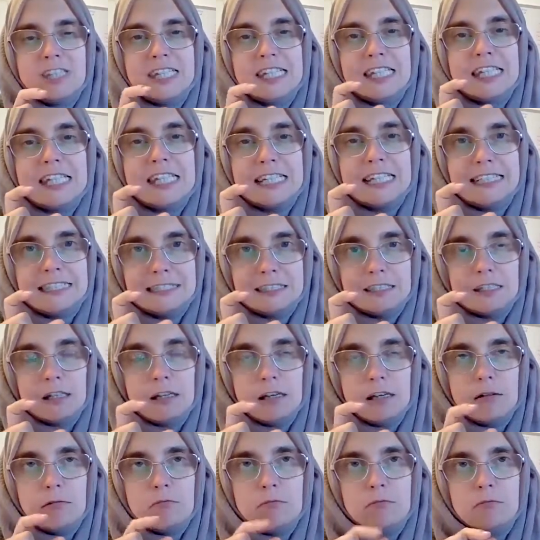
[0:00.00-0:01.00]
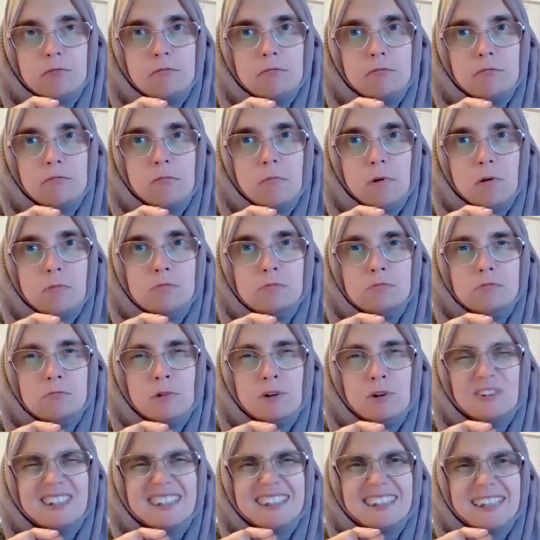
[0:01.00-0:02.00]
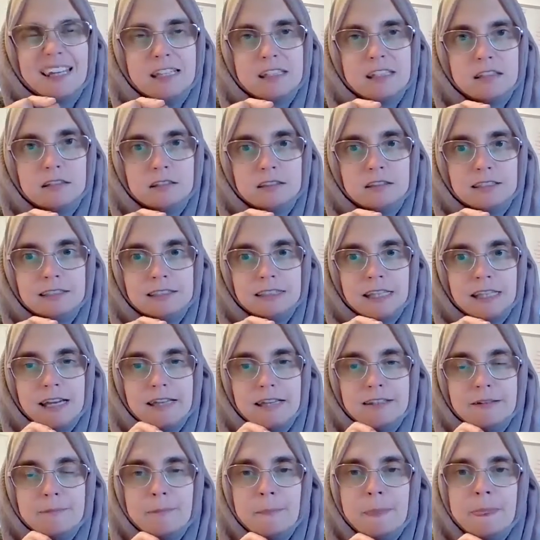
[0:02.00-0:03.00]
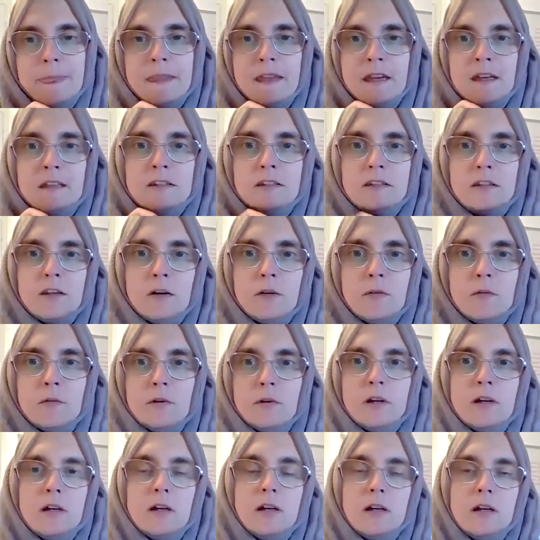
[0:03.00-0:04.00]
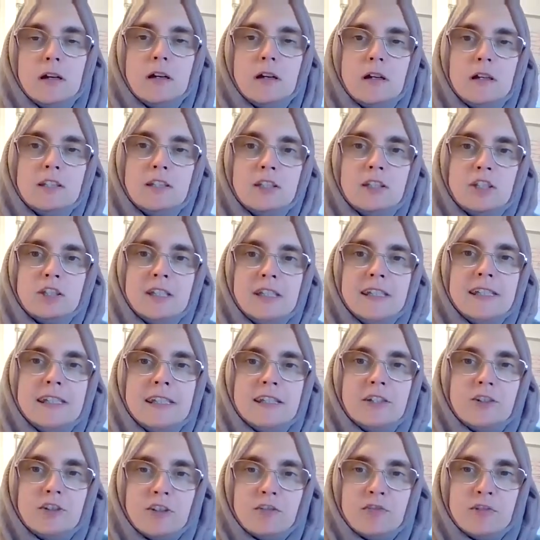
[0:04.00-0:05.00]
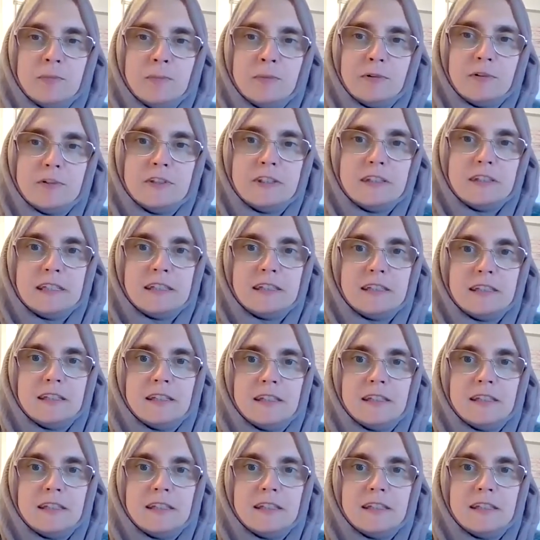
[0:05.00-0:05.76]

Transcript: detailed, more subtle than that. So she reports that